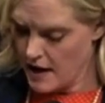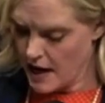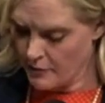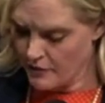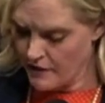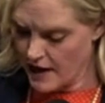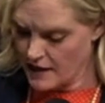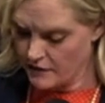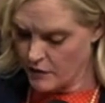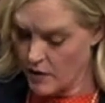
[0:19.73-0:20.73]
and
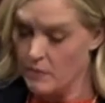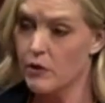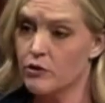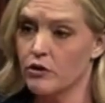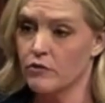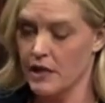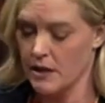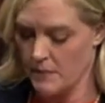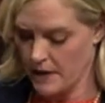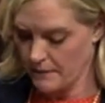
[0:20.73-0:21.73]
provides for one motion to
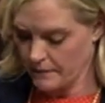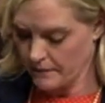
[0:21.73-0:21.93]
recommit.